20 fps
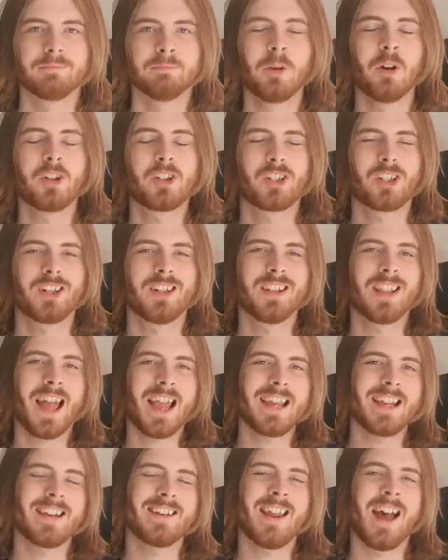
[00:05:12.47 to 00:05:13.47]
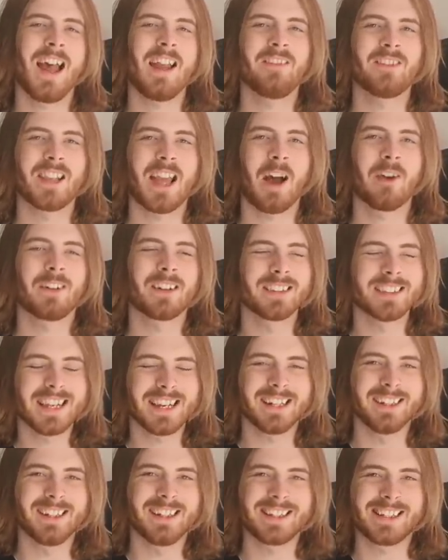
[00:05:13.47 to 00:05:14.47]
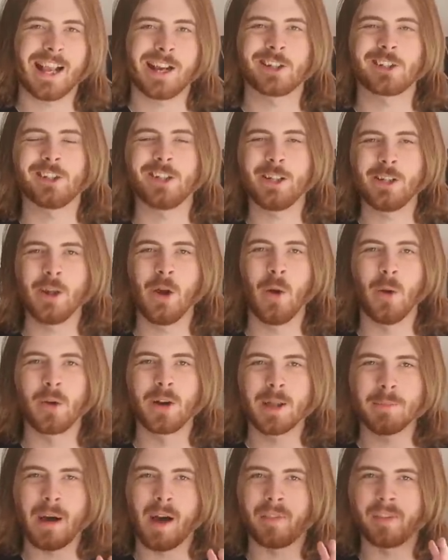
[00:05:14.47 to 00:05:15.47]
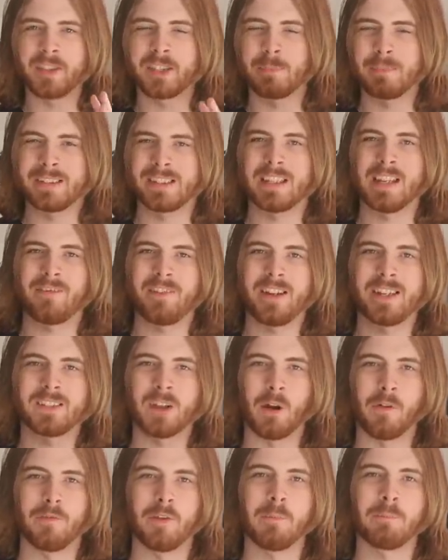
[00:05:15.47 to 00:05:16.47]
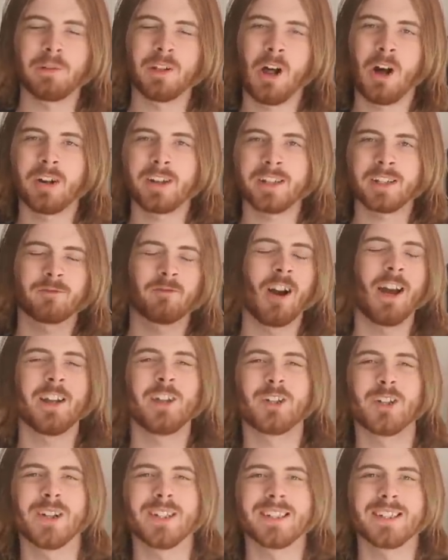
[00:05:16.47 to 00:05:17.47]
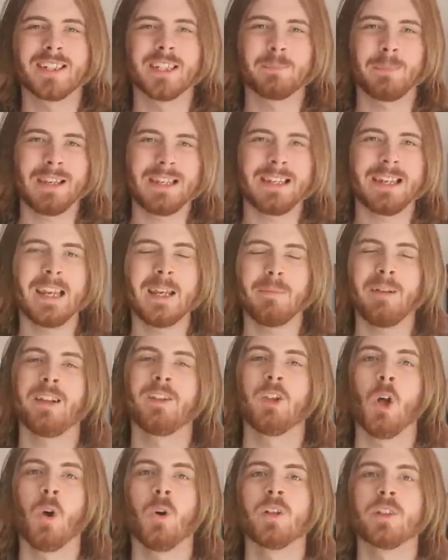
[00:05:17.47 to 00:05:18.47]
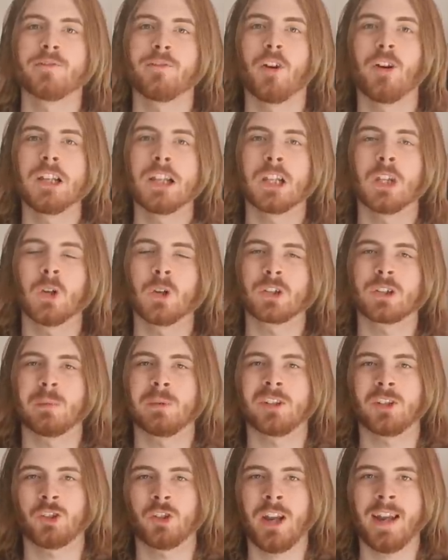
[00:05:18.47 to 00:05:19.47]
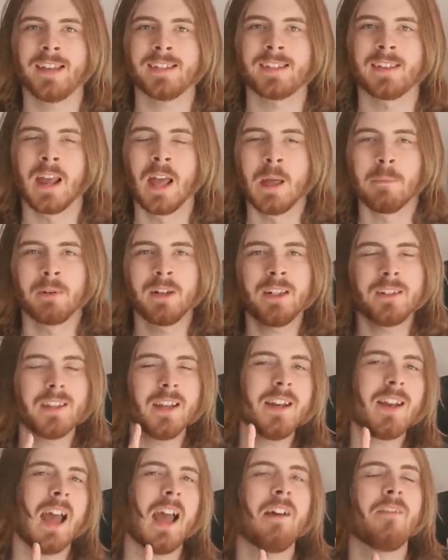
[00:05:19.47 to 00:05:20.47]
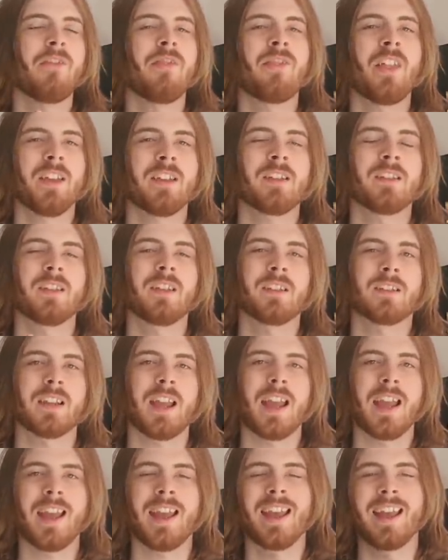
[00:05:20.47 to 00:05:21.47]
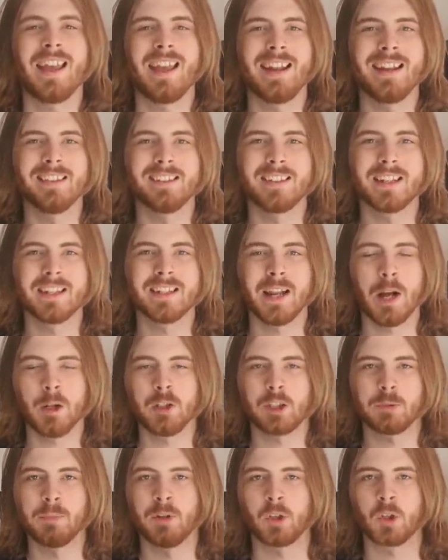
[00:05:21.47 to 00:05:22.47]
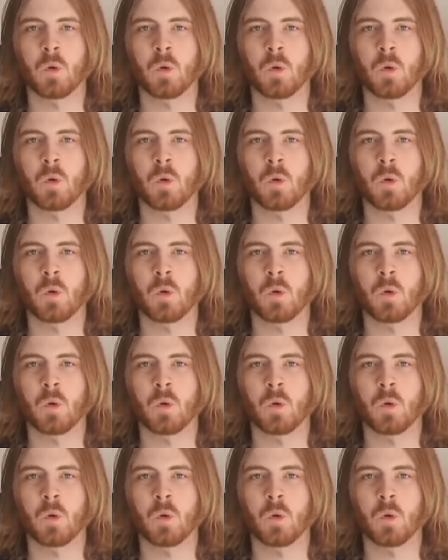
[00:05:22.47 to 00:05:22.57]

Much like Knives Out, little is actually known about the specifics of the plot, as Rian Johnson has been keeping those was very close to his chest, but he did have this to say in the announcement,